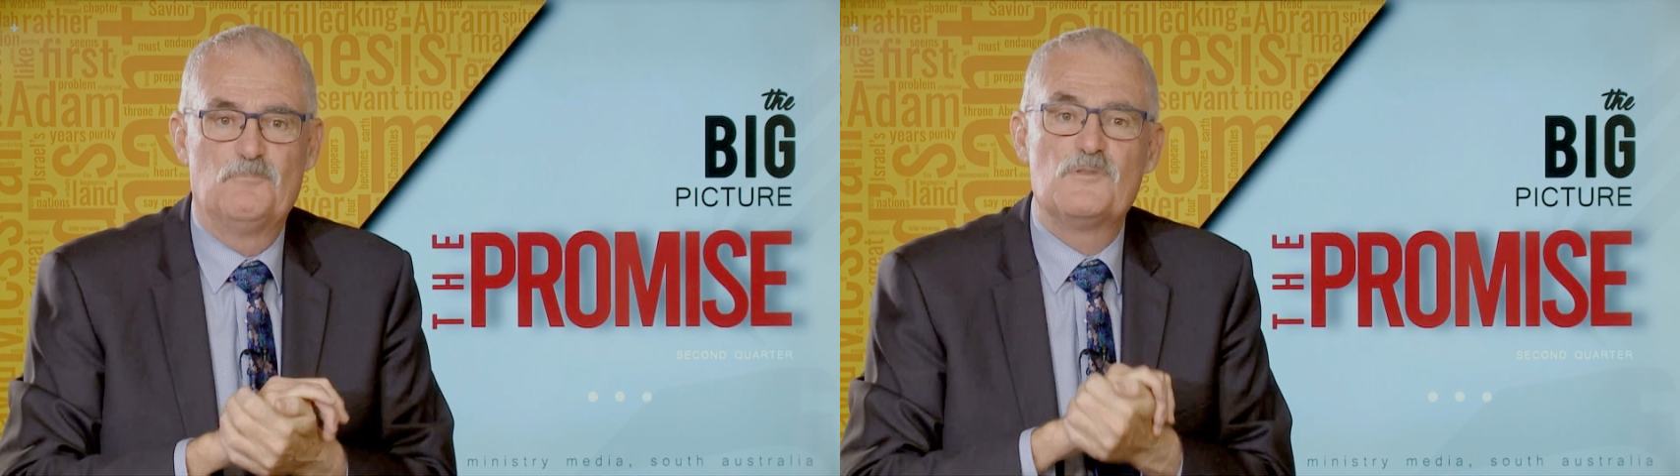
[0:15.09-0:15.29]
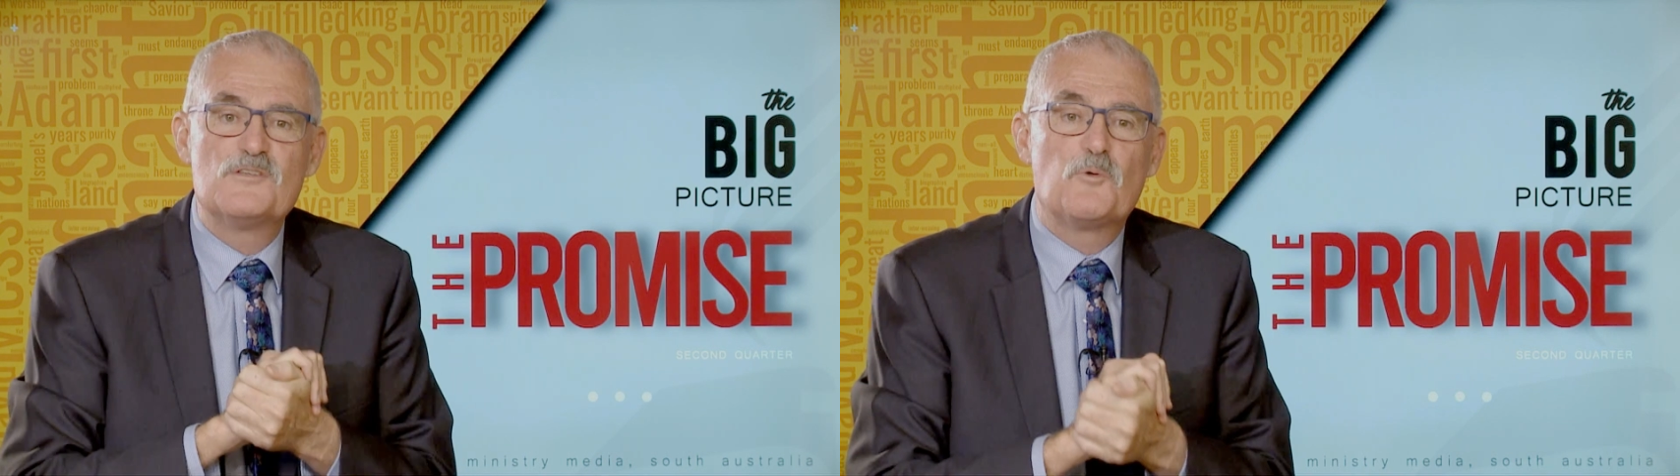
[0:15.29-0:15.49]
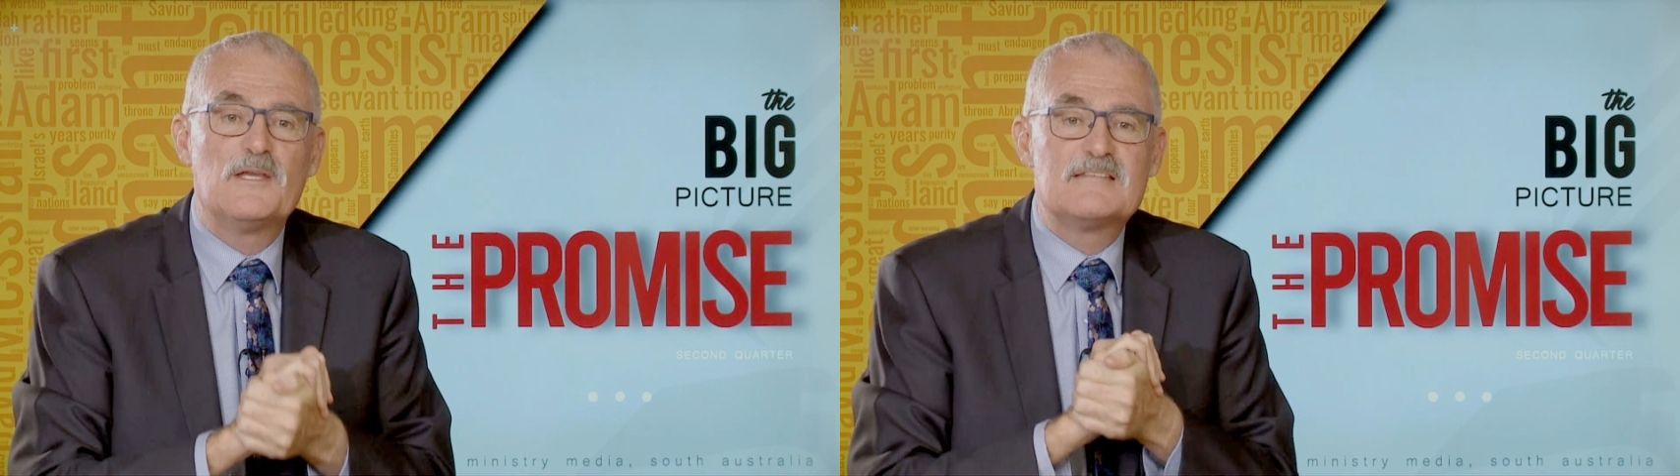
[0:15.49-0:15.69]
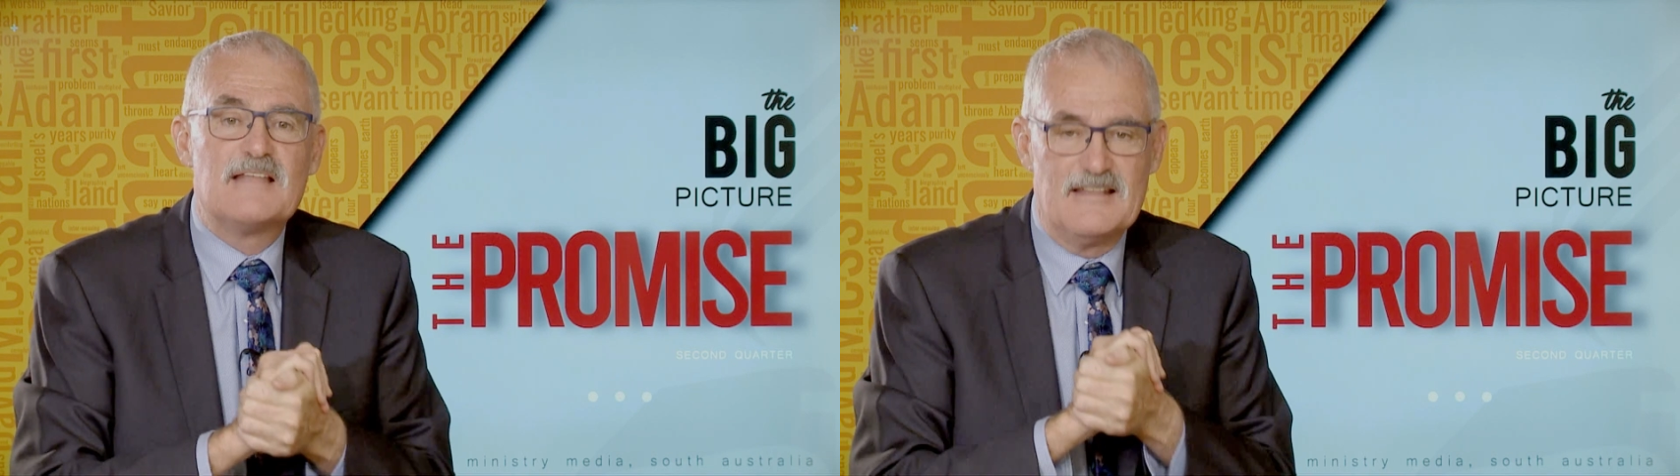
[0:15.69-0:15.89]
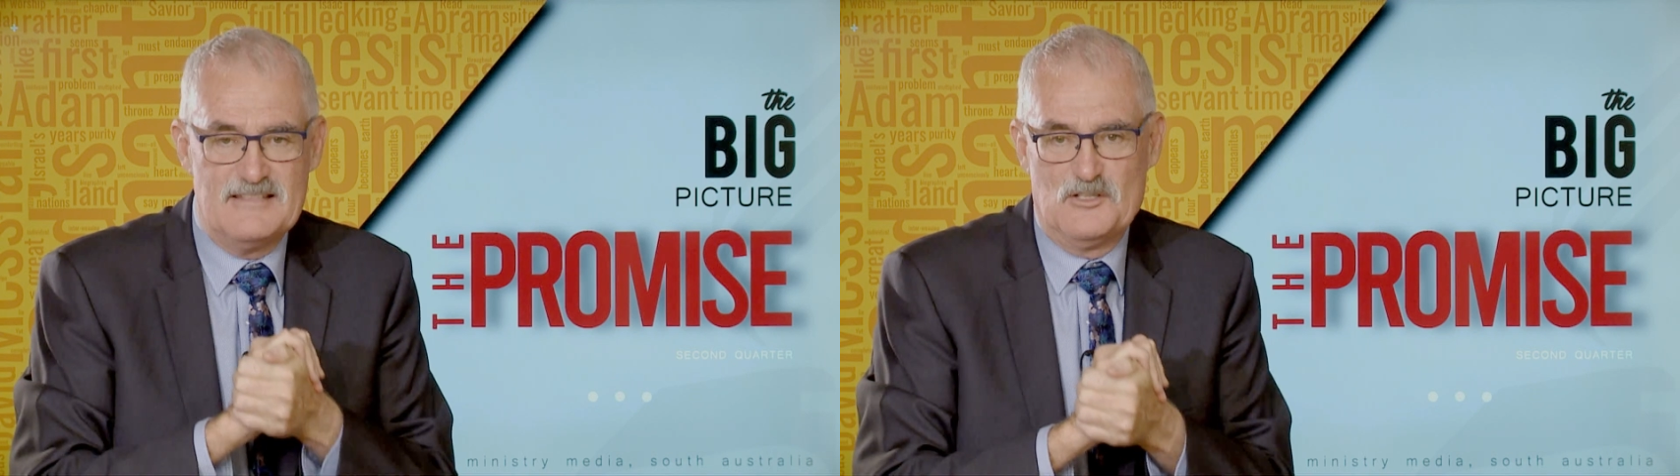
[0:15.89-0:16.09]
This week's
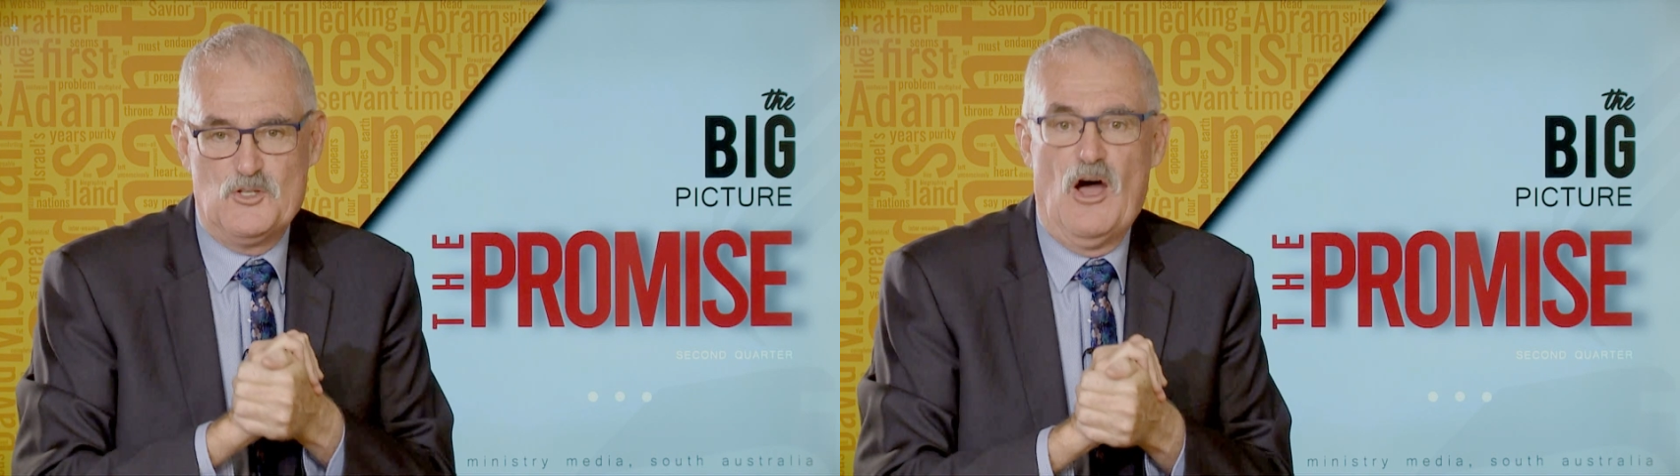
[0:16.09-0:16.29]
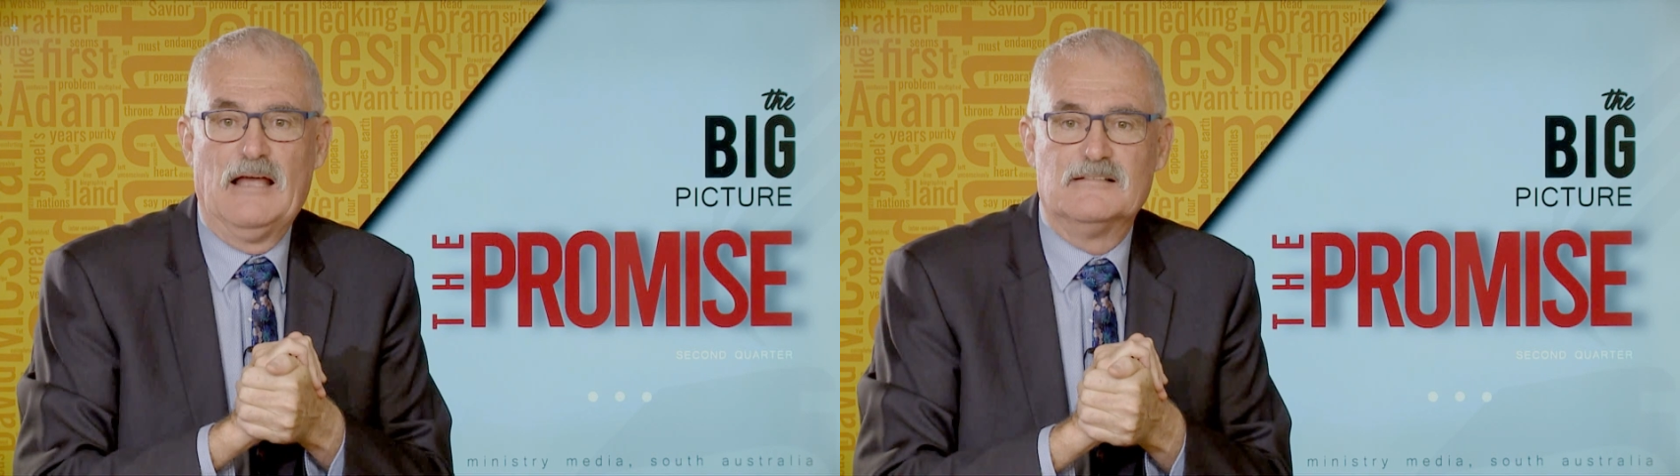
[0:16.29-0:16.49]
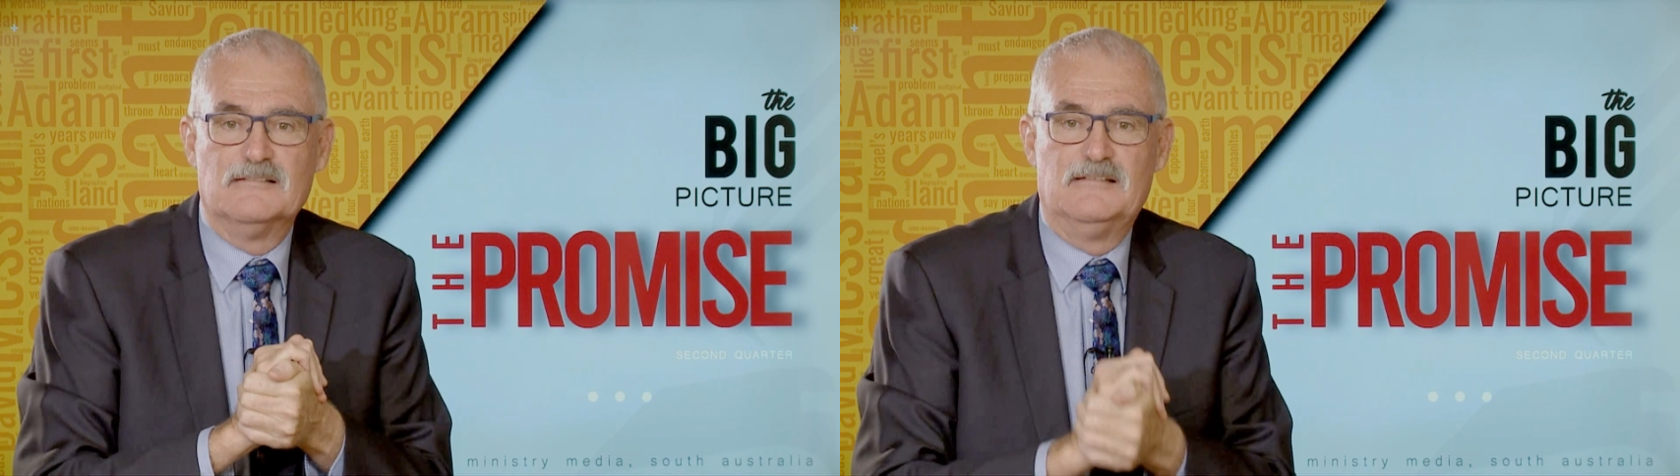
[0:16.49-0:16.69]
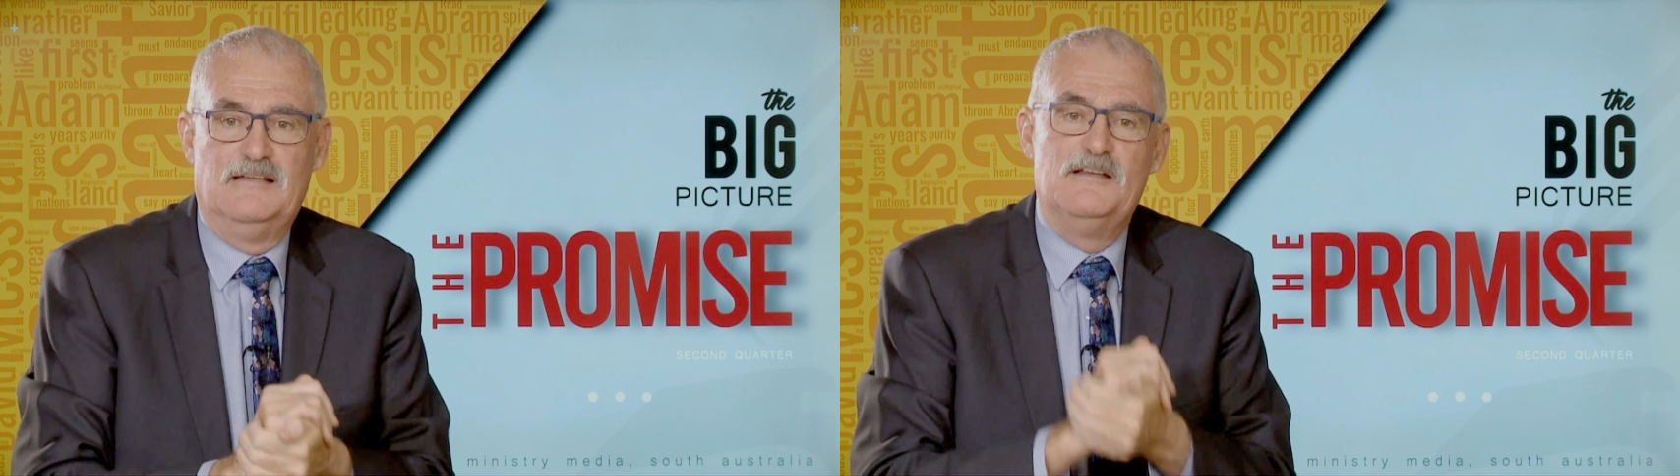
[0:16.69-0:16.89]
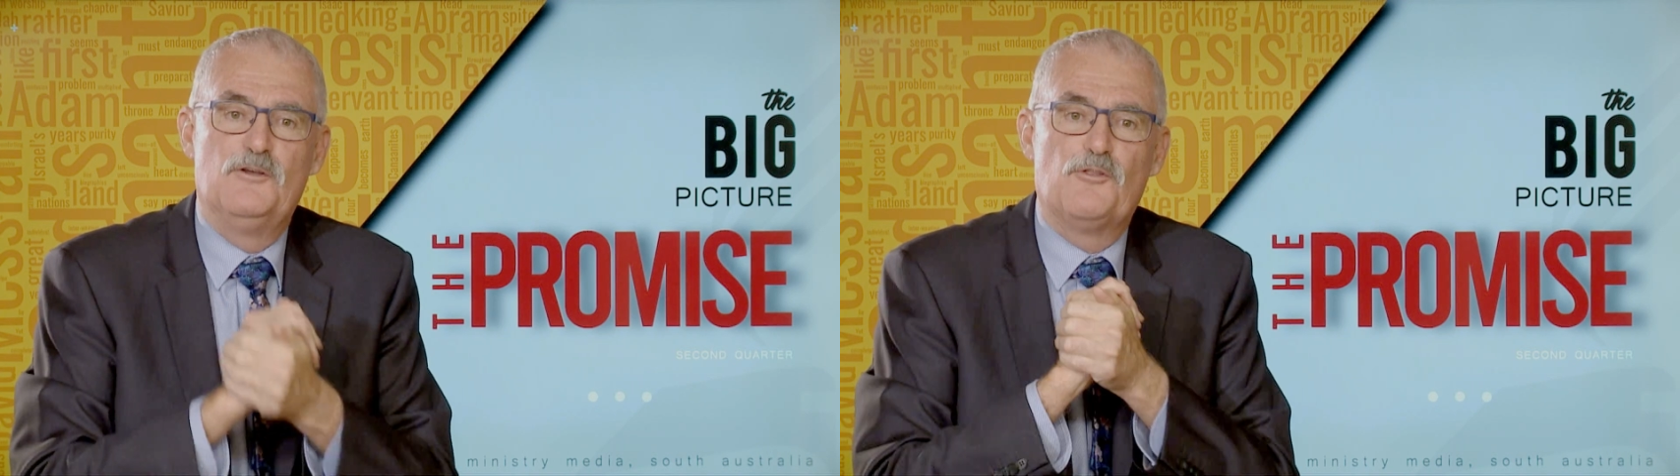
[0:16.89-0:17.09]
study is entitled
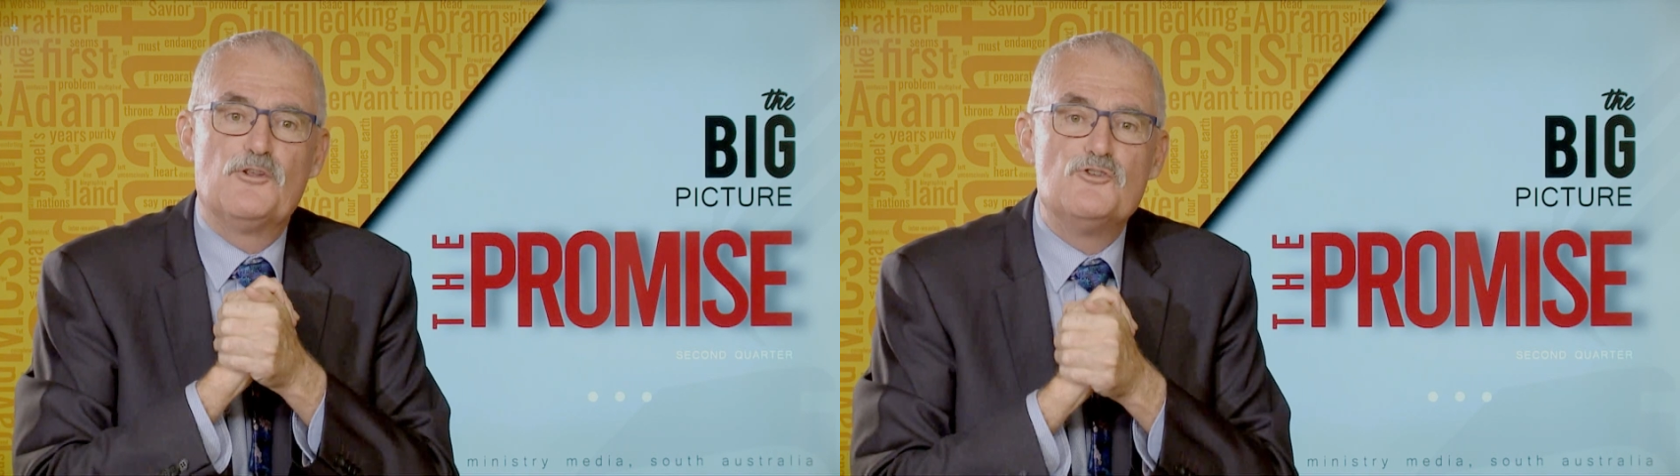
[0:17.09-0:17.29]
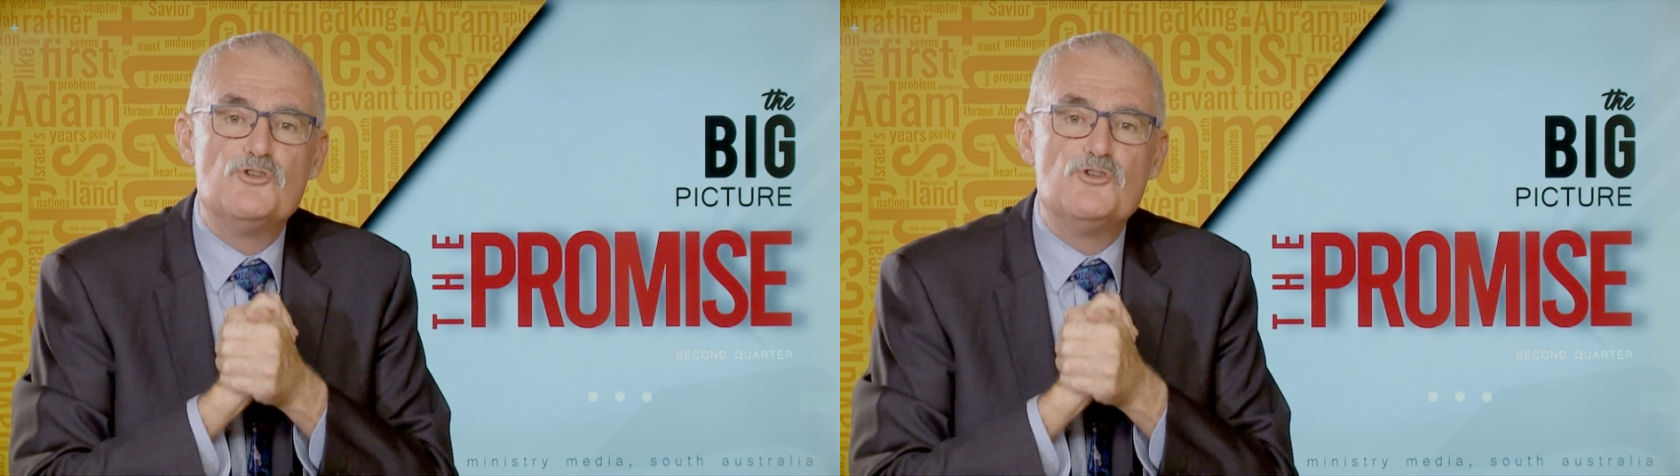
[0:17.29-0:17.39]
The